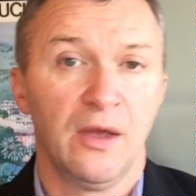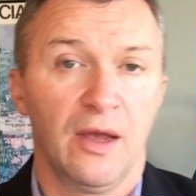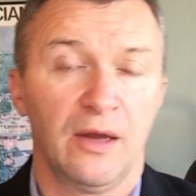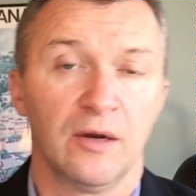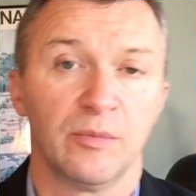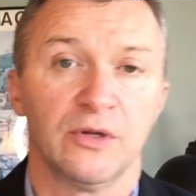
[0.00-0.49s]

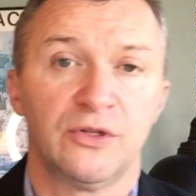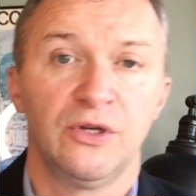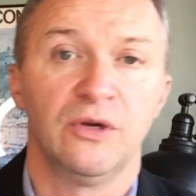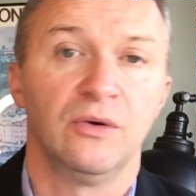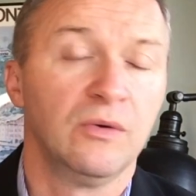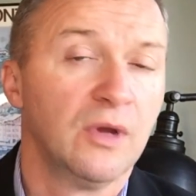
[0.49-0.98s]
And number
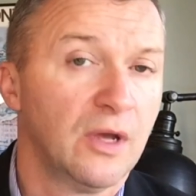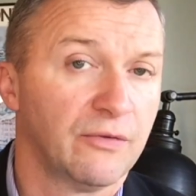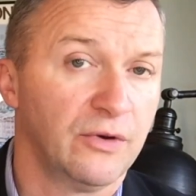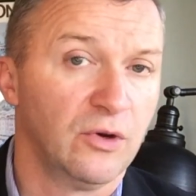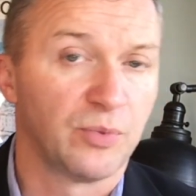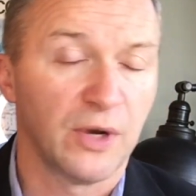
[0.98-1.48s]
two,
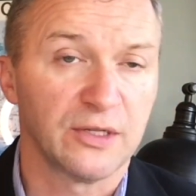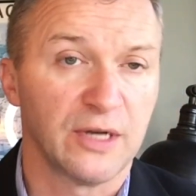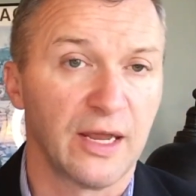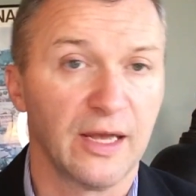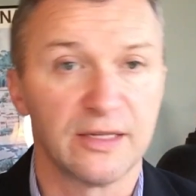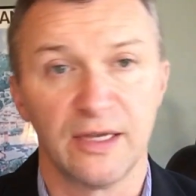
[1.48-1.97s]
if a new
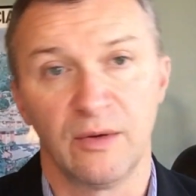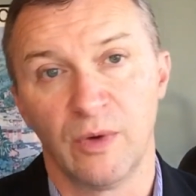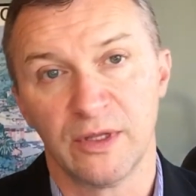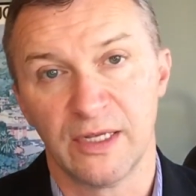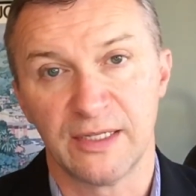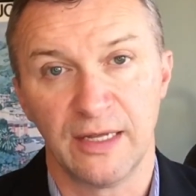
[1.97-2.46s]
president gets in,
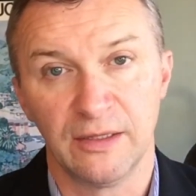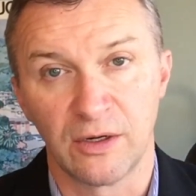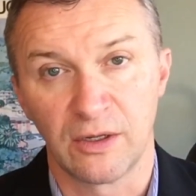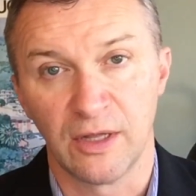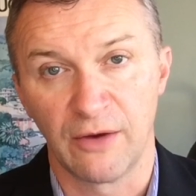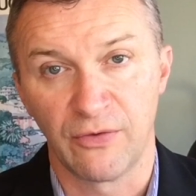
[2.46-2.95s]
what does that
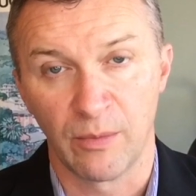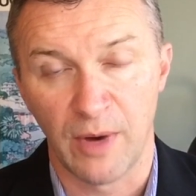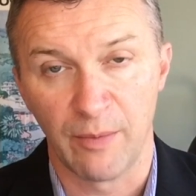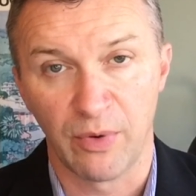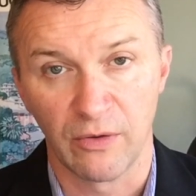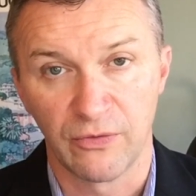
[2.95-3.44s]
look like for
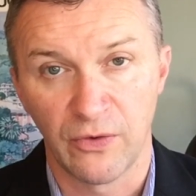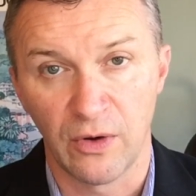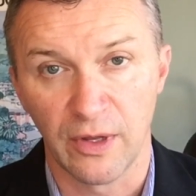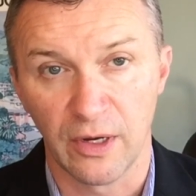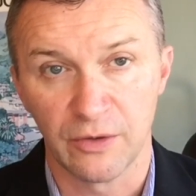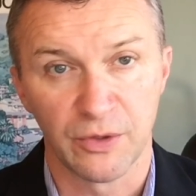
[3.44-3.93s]
my portfolio?